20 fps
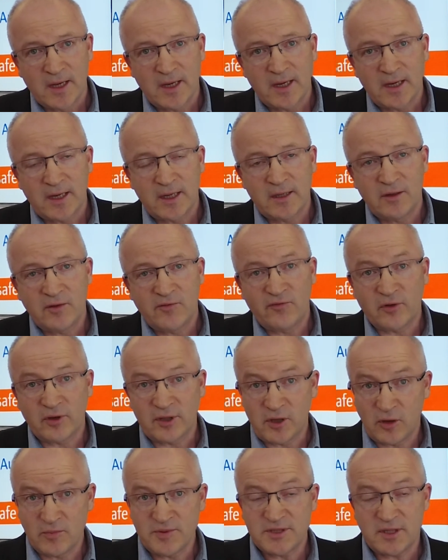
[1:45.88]
And for
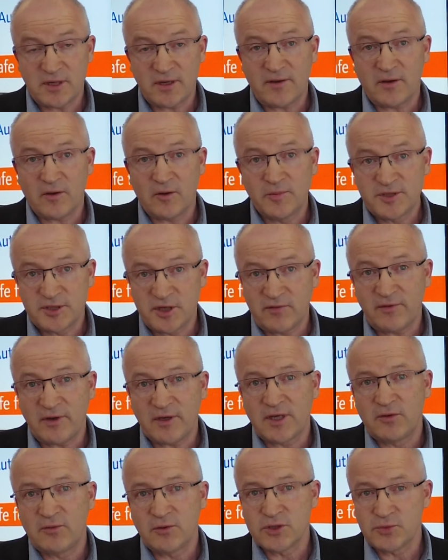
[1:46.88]
the
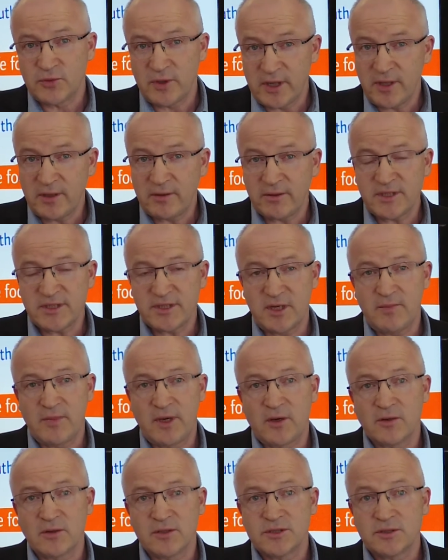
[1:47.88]
observer, it was really interesting
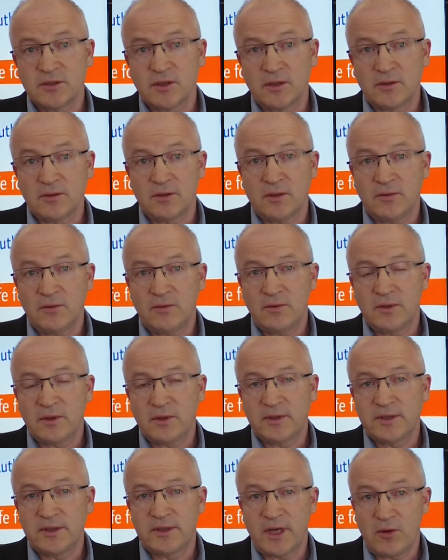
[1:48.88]
because now
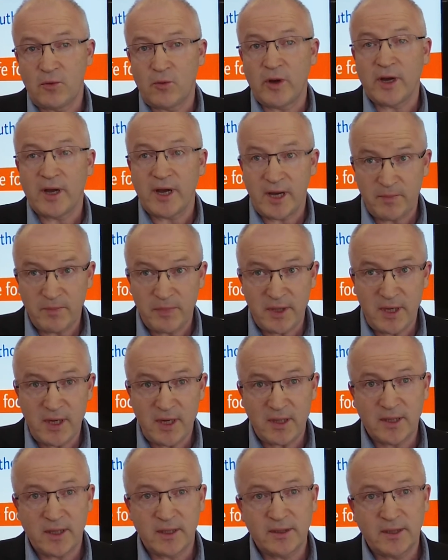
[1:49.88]
they were
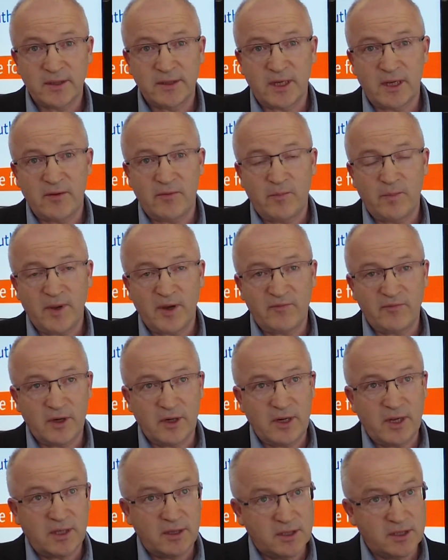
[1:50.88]
happy that they
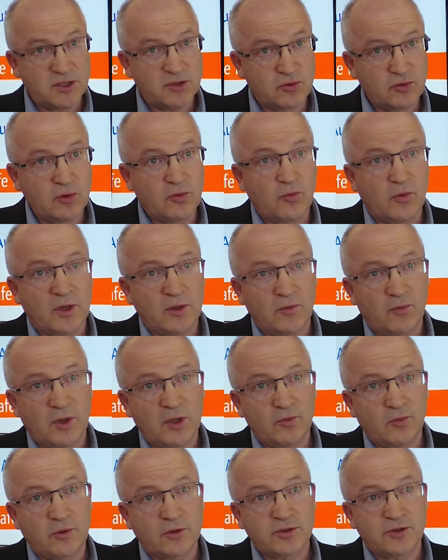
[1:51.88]
perfectly understood
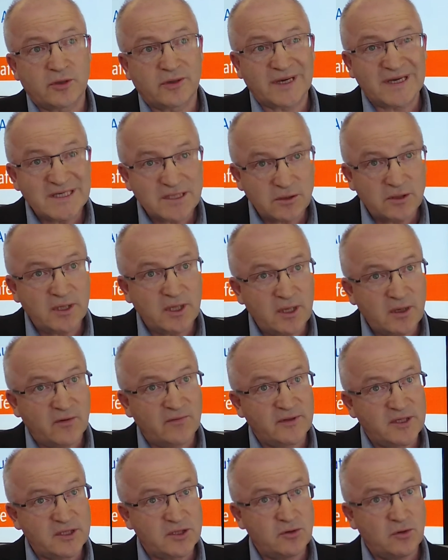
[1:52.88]
what was the reasoning
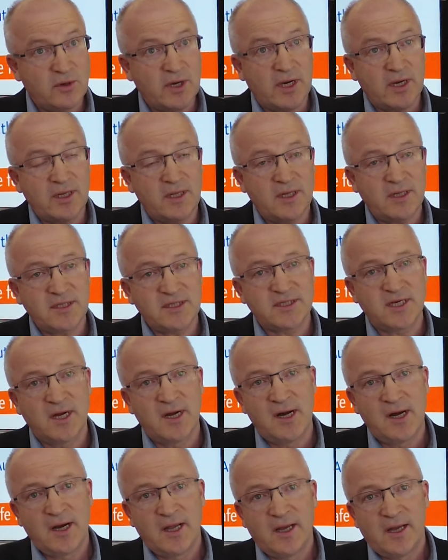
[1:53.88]
of this new guidance.
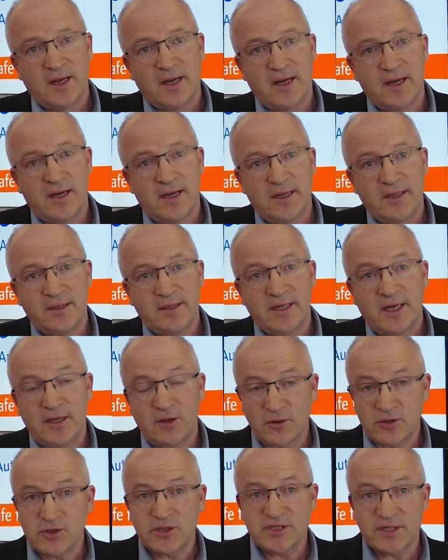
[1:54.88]
And they
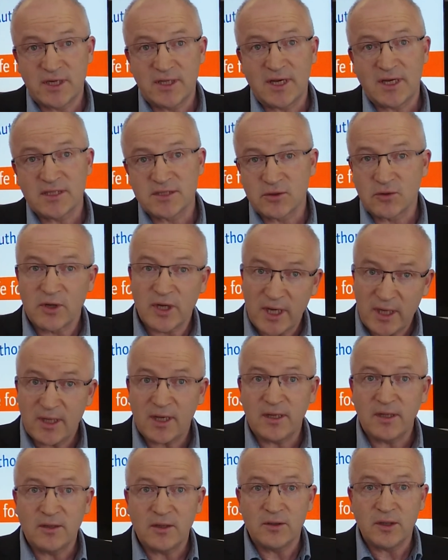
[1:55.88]
also said, okay,
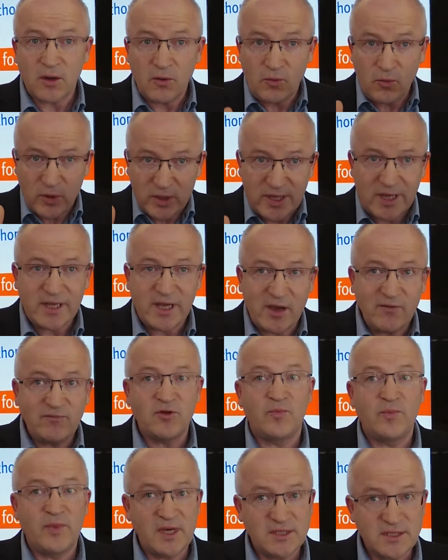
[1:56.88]
now they have
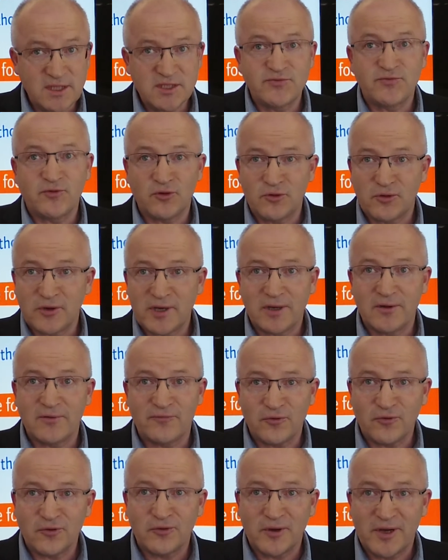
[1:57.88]
the basis for
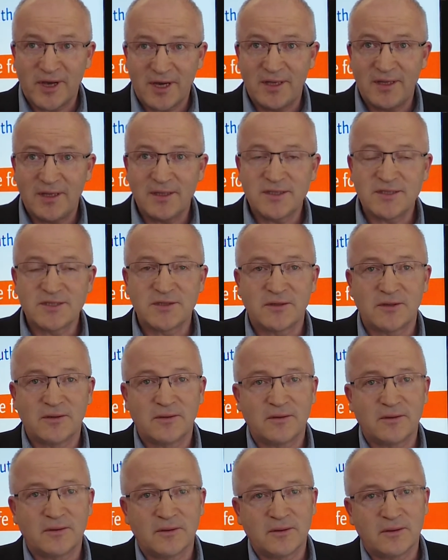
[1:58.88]
the guidance
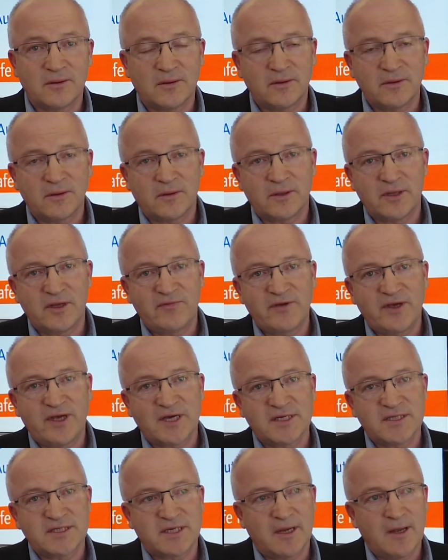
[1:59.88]
on
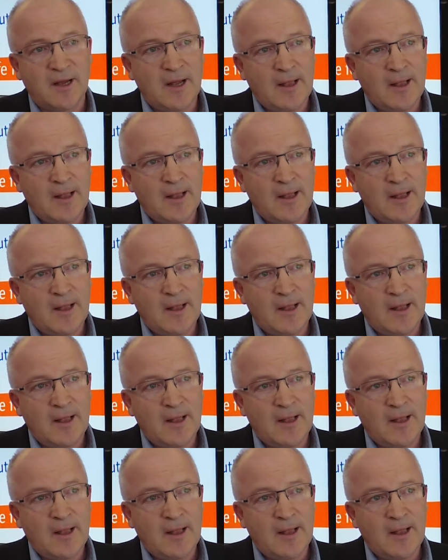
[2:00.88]
efficacy.